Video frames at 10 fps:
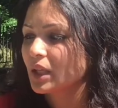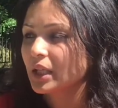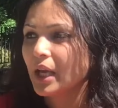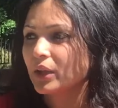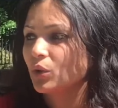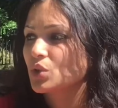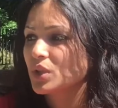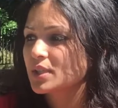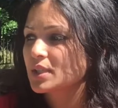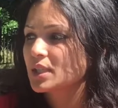yeah, you
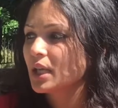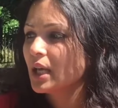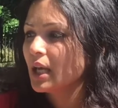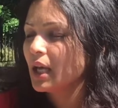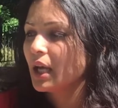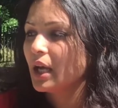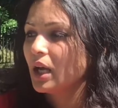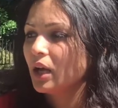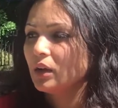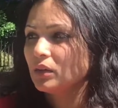just,
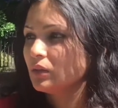uh,